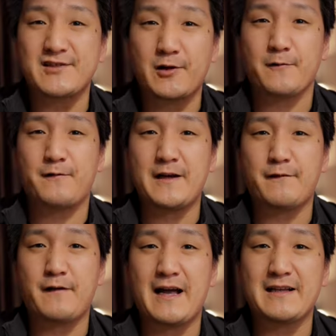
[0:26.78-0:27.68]
start
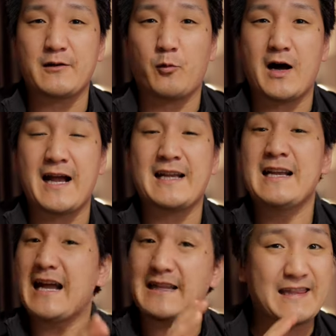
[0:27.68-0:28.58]
vinifying the wine,
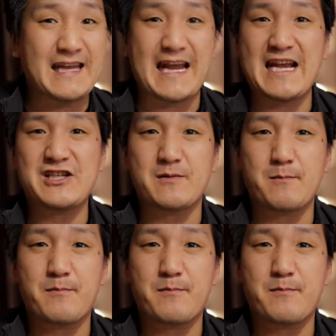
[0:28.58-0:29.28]
and then they age it in